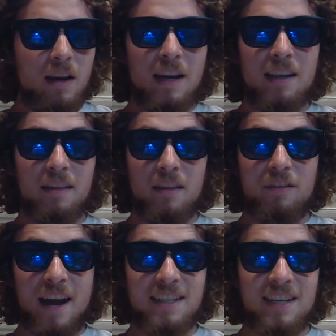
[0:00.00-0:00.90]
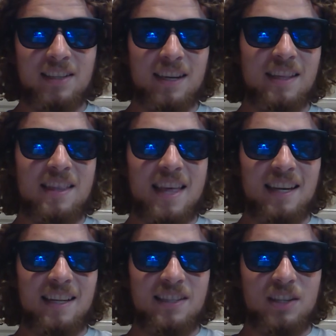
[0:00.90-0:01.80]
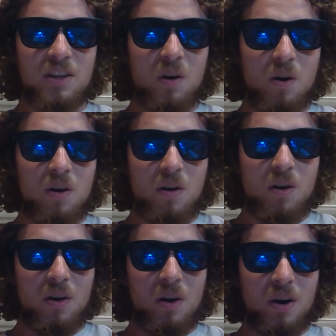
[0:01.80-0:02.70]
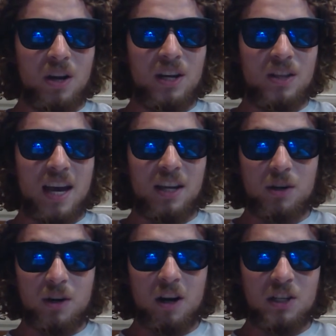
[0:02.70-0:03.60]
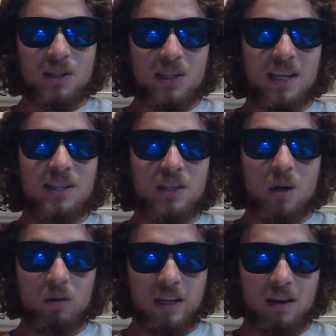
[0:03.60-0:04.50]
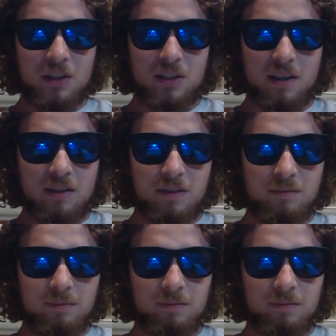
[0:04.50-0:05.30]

And the fact is that your consciousness is the only consciousness.